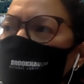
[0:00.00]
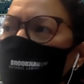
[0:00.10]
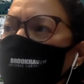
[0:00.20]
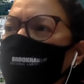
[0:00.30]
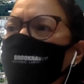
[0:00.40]
are
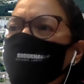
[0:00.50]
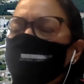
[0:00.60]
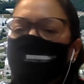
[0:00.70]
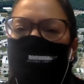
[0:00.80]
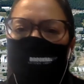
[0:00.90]
used in
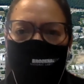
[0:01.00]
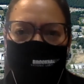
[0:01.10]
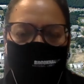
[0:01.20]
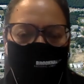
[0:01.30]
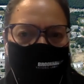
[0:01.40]
COVID
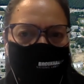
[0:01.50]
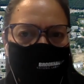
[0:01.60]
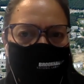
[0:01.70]
research?